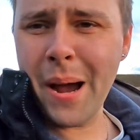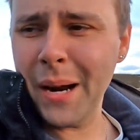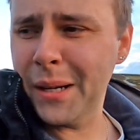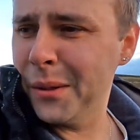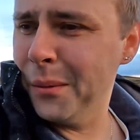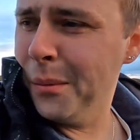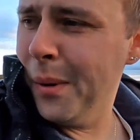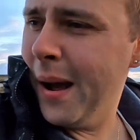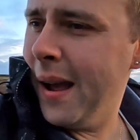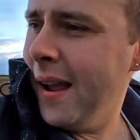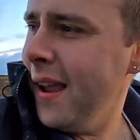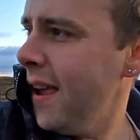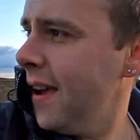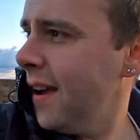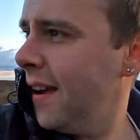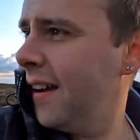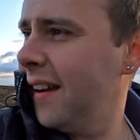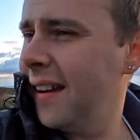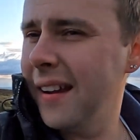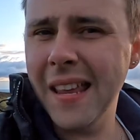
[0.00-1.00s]
packed away
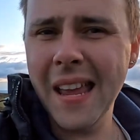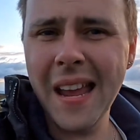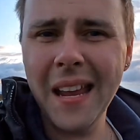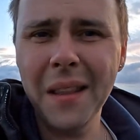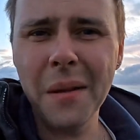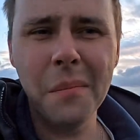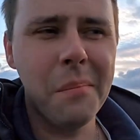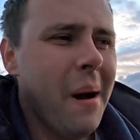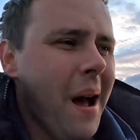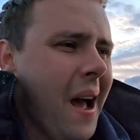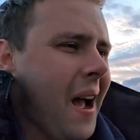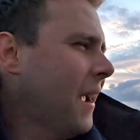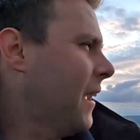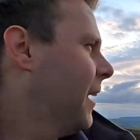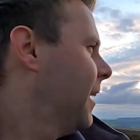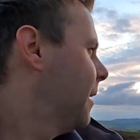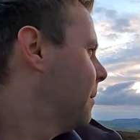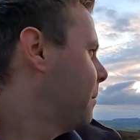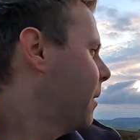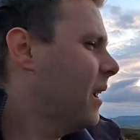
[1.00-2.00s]
and get in the
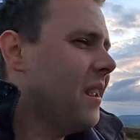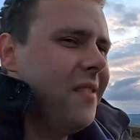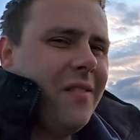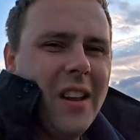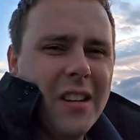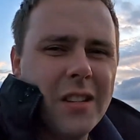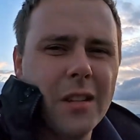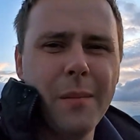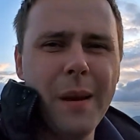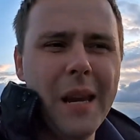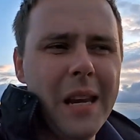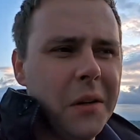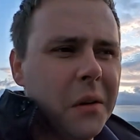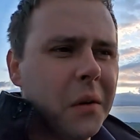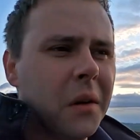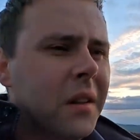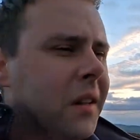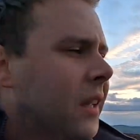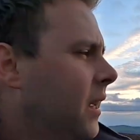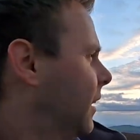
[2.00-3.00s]
back. Might even get some heating
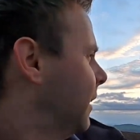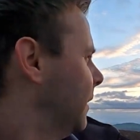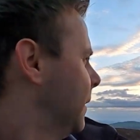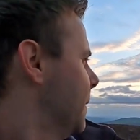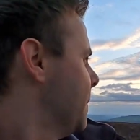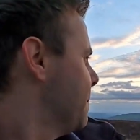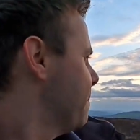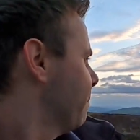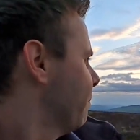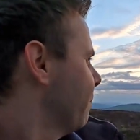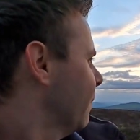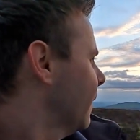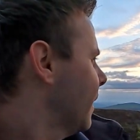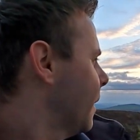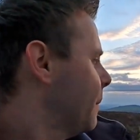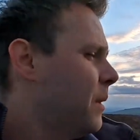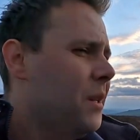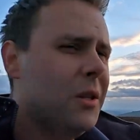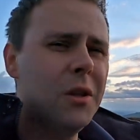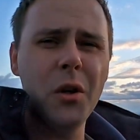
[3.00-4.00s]
on, I think.
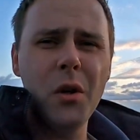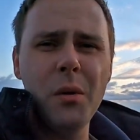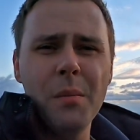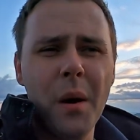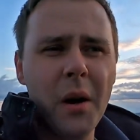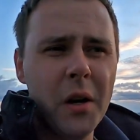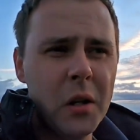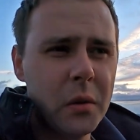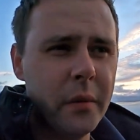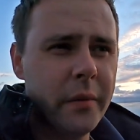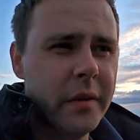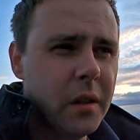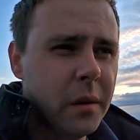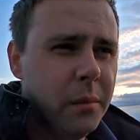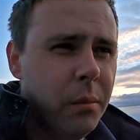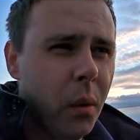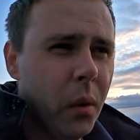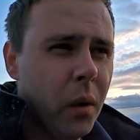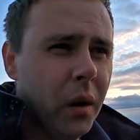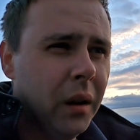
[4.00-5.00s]
I'm in two minds whether
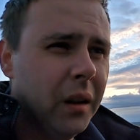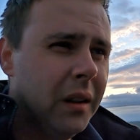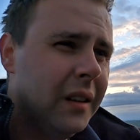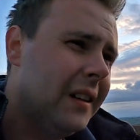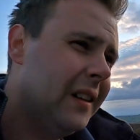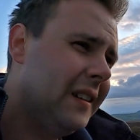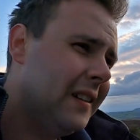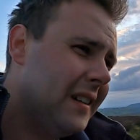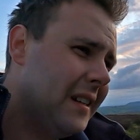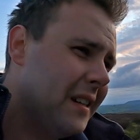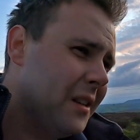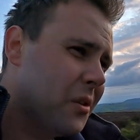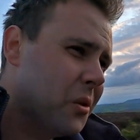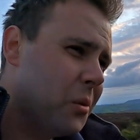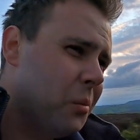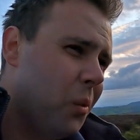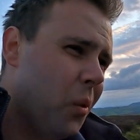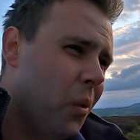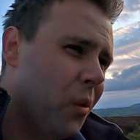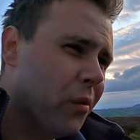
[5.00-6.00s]
to boil
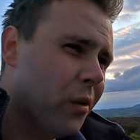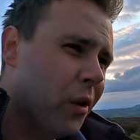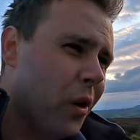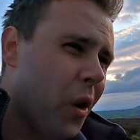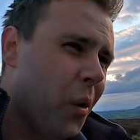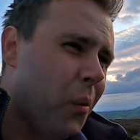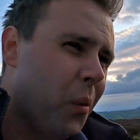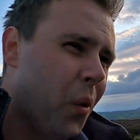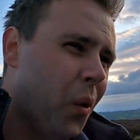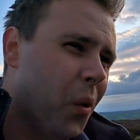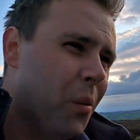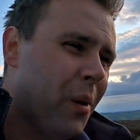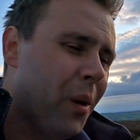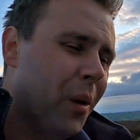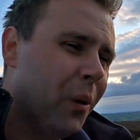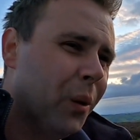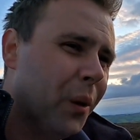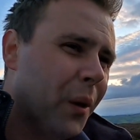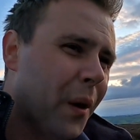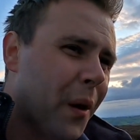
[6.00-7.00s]
some water for a hot water
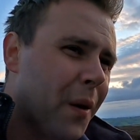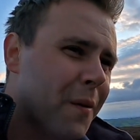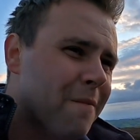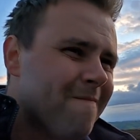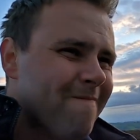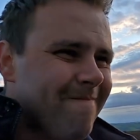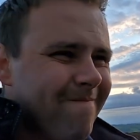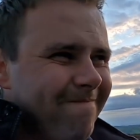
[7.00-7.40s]
bottle or not.